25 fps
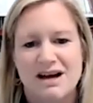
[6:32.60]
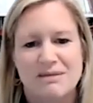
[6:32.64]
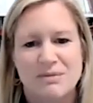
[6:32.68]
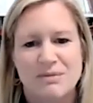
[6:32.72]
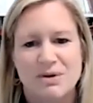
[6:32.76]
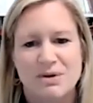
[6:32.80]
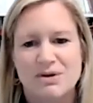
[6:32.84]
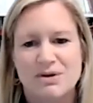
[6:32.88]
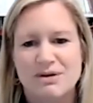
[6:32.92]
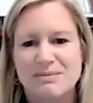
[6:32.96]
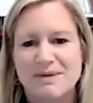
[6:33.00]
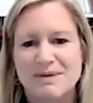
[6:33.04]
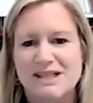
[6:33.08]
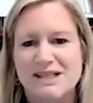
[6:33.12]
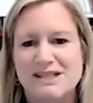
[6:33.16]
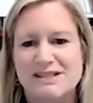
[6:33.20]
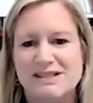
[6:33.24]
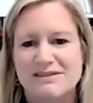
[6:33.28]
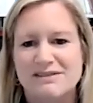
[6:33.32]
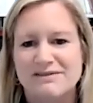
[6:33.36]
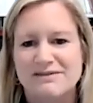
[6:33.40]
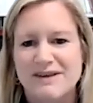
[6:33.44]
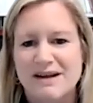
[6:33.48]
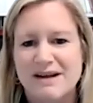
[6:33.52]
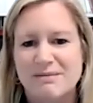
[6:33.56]
or
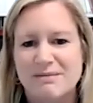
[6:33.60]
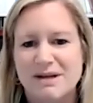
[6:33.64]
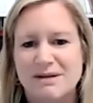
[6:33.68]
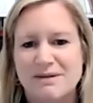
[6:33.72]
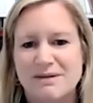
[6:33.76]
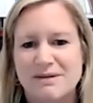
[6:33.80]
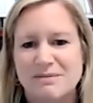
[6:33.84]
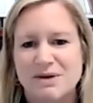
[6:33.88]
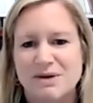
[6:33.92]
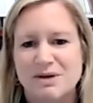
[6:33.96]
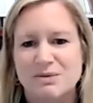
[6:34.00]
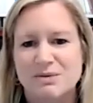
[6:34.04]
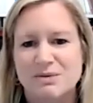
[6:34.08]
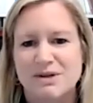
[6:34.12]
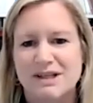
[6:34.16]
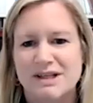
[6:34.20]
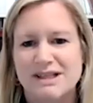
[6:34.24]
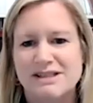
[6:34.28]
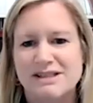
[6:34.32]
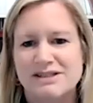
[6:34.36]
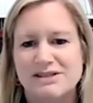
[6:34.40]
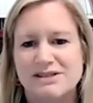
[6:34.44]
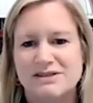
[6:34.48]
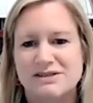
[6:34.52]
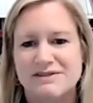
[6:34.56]
patient family member will
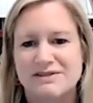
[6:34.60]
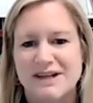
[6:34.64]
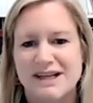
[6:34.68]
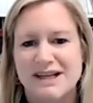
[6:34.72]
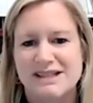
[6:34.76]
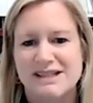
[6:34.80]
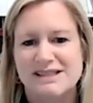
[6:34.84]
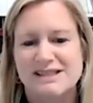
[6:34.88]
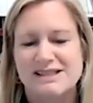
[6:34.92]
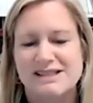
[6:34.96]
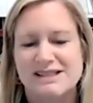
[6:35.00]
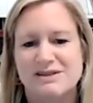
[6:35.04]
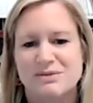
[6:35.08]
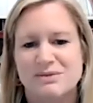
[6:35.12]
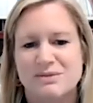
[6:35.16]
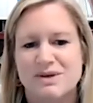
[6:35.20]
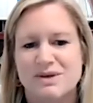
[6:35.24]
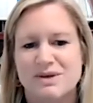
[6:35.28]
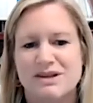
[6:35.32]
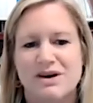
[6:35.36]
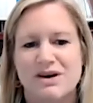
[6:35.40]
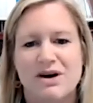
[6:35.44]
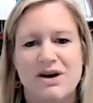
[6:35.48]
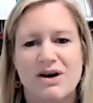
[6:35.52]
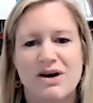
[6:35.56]
interface
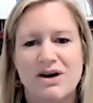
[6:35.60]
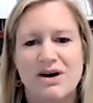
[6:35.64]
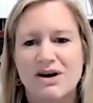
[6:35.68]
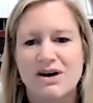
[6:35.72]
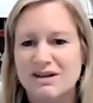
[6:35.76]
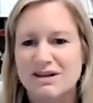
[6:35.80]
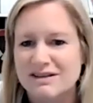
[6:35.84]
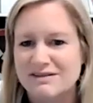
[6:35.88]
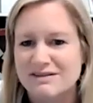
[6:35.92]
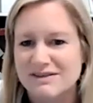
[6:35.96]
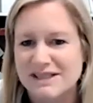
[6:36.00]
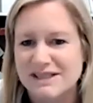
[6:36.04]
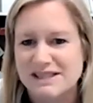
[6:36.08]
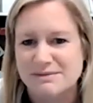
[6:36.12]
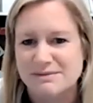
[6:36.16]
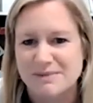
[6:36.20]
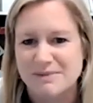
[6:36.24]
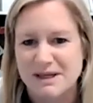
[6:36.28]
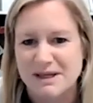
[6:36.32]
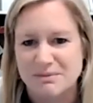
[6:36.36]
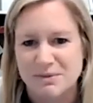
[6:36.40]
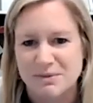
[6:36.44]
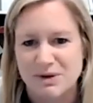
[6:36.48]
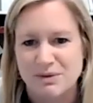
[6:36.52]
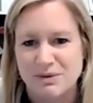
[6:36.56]
with all of these
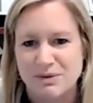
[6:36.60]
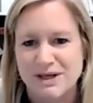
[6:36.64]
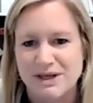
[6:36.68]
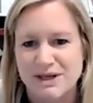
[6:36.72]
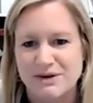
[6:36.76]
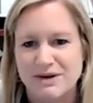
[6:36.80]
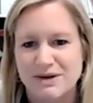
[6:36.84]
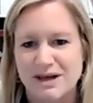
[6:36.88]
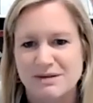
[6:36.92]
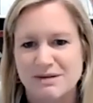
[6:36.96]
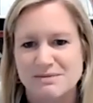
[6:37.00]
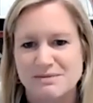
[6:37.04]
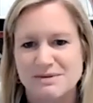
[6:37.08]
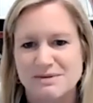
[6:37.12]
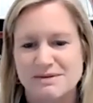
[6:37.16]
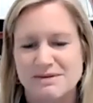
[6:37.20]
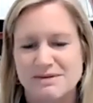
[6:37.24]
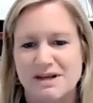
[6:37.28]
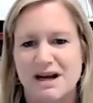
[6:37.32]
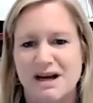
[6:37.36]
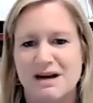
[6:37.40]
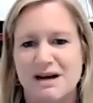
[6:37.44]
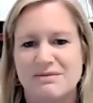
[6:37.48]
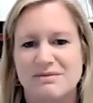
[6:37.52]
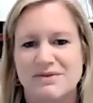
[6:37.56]
people when you come
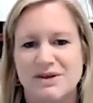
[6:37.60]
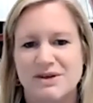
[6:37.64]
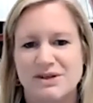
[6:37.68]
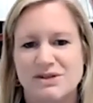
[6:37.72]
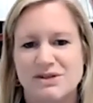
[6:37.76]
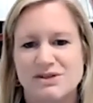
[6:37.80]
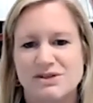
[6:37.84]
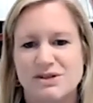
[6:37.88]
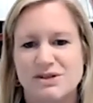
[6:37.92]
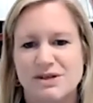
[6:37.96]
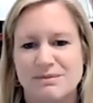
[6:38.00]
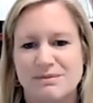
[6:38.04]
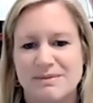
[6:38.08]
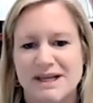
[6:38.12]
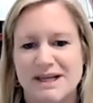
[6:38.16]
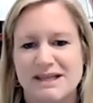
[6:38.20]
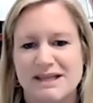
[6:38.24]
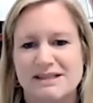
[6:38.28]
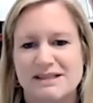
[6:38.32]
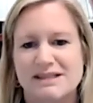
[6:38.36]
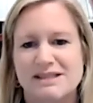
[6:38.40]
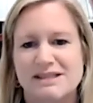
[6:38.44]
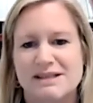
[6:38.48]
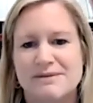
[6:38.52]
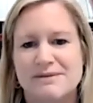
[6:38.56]
for your
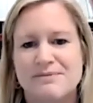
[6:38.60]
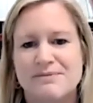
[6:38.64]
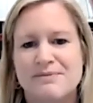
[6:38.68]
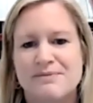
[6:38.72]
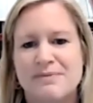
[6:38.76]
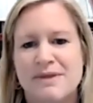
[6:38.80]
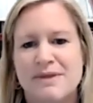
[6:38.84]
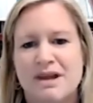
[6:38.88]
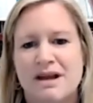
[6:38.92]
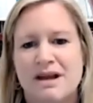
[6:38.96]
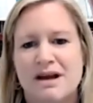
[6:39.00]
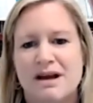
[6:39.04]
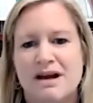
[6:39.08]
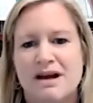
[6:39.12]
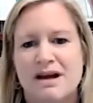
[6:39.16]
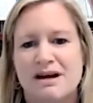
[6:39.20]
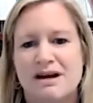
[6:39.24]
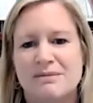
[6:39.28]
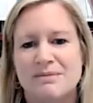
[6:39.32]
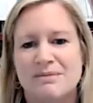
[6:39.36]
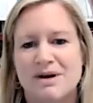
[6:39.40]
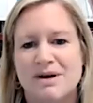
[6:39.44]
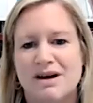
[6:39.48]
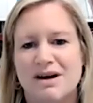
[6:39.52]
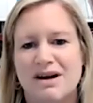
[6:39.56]
treatment.
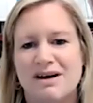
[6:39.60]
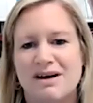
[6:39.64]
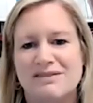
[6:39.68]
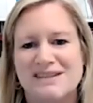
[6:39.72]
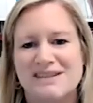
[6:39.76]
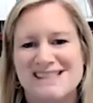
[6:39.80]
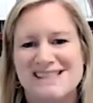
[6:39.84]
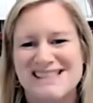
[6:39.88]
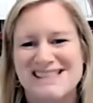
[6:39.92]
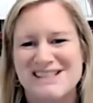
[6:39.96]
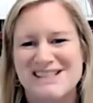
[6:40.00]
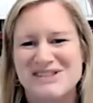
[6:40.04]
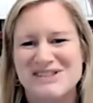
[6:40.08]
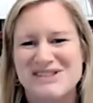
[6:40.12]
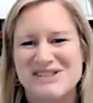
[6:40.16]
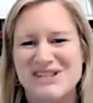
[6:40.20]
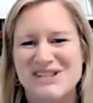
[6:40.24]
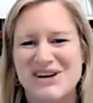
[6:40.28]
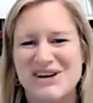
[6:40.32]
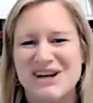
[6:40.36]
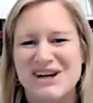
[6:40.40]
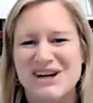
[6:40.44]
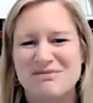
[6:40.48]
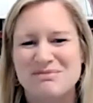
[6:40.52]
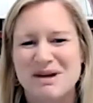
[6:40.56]
Obviously, you
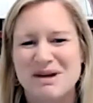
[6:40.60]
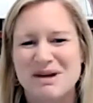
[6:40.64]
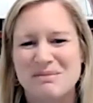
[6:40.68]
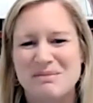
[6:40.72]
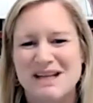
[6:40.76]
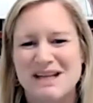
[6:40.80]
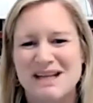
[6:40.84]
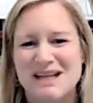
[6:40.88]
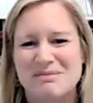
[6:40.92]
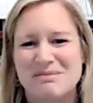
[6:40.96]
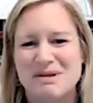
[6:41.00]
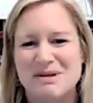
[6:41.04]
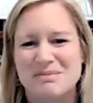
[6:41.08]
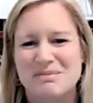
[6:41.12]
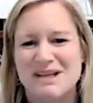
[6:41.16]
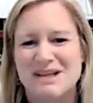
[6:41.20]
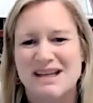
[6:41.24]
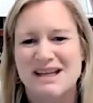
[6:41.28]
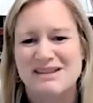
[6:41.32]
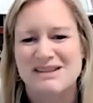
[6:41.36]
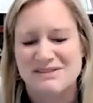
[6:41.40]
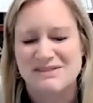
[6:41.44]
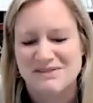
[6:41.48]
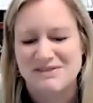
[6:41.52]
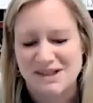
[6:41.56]
start off by meeting people
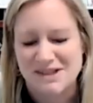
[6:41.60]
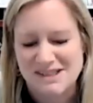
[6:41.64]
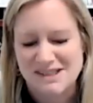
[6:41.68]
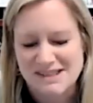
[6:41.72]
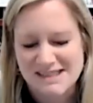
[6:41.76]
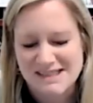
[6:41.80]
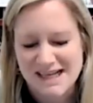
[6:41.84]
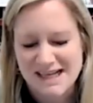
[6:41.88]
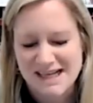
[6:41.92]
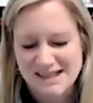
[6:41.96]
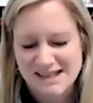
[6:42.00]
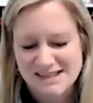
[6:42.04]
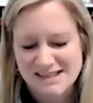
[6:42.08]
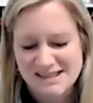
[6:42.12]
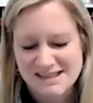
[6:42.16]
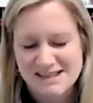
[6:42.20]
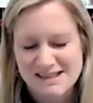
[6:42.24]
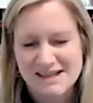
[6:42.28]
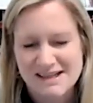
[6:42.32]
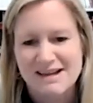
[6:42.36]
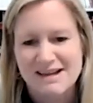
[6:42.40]
at the front desk.